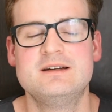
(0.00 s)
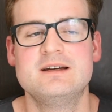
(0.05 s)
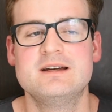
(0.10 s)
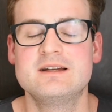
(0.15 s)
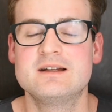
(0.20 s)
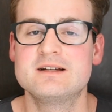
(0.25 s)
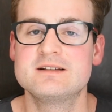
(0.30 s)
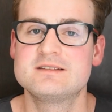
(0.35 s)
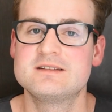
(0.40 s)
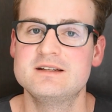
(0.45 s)

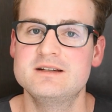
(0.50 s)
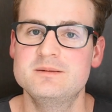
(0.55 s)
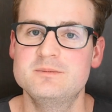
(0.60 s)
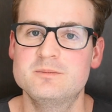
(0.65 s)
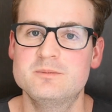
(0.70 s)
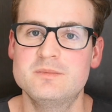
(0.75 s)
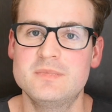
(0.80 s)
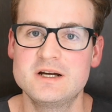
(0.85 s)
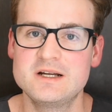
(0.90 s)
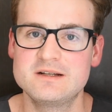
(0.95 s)
and I say
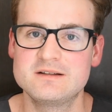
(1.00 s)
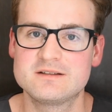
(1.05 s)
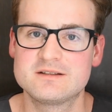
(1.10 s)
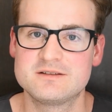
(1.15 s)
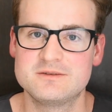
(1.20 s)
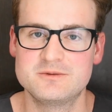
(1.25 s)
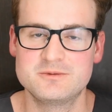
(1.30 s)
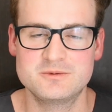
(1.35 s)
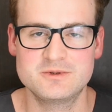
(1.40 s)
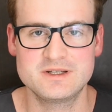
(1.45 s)
might
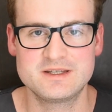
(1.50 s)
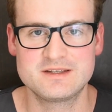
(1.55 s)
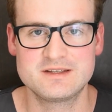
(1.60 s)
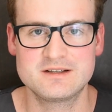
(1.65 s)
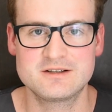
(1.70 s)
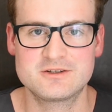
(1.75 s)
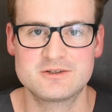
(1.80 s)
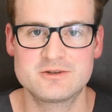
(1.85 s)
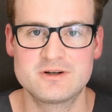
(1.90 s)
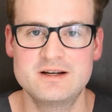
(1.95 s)
with
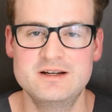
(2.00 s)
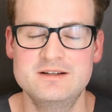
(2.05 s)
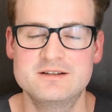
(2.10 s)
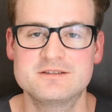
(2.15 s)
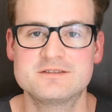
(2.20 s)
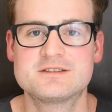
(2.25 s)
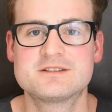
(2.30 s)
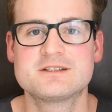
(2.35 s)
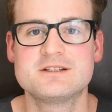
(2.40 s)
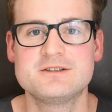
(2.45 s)
a grain
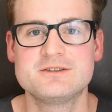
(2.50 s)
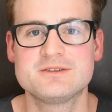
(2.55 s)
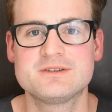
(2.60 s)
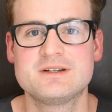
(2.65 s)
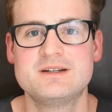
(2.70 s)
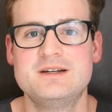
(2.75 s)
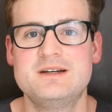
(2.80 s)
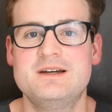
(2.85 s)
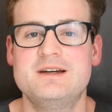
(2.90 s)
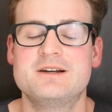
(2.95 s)
of salt,
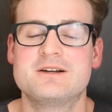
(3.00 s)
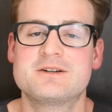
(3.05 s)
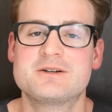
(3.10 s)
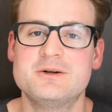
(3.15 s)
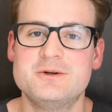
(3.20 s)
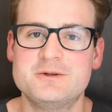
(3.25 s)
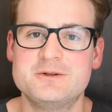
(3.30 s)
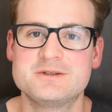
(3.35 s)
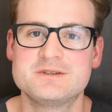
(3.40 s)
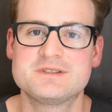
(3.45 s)

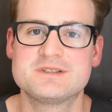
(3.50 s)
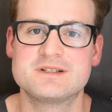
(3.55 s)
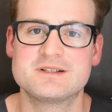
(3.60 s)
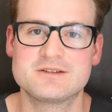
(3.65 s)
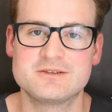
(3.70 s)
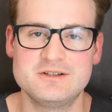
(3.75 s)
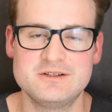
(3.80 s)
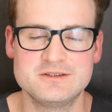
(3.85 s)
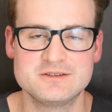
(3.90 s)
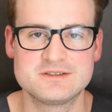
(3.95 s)
cause
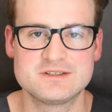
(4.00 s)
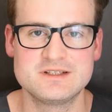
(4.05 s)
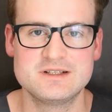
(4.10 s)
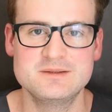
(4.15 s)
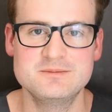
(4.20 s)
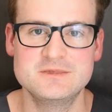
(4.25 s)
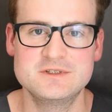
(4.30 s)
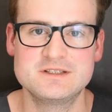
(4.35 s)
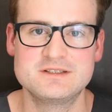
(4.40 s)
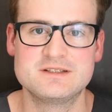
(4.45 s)

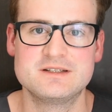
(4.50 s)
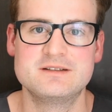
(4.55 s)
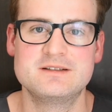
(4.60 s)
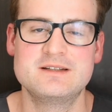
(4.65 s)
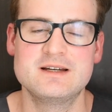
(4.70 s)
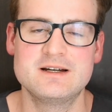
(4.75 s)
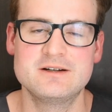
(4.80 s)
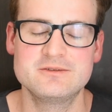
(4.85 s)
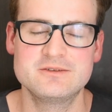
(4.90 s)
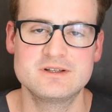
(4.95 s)
Alzheimer's
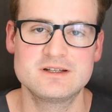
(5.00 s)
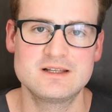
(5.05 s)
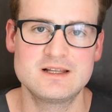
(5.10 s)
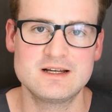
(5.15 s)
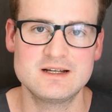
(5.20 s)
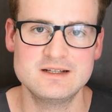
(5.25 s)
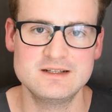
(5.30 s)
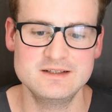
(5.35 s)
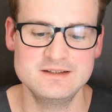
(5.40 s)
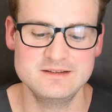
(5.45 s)
down the
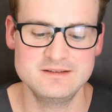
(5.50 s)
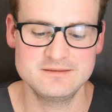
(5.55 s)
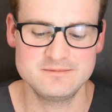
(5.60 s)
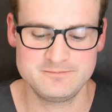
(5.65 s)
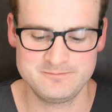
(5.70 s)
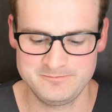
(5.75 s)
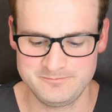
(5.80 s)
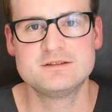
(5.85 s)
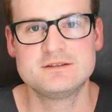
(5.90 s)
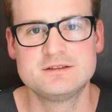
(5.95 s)
line.
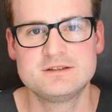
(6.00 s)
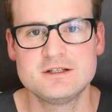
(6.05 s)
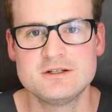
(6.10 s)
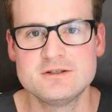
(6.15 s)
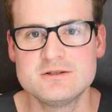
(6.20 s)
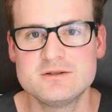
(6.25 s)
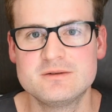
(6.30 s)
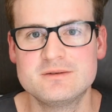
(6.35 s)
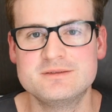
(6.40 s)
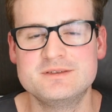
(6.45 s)

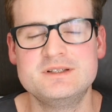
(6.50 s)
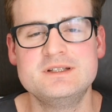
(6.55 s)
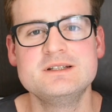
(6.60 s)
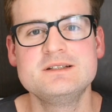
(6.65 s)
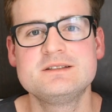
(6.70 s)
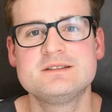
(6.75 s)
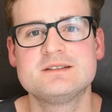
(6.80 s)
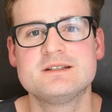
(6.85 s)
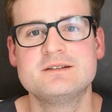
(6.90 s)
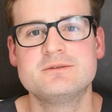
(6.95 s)
So
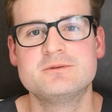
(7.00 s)
this